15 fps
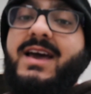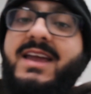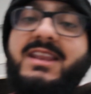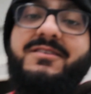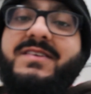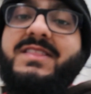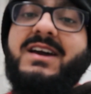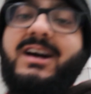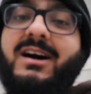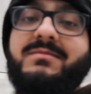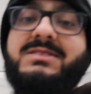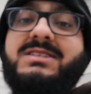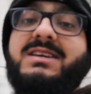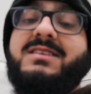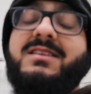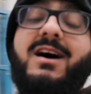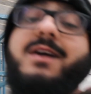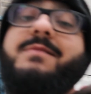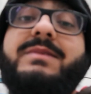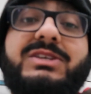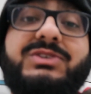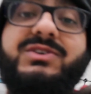anything that comes in,
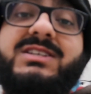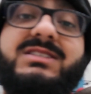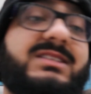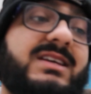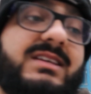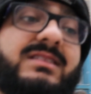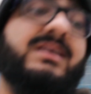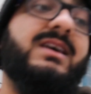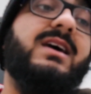I'm interested.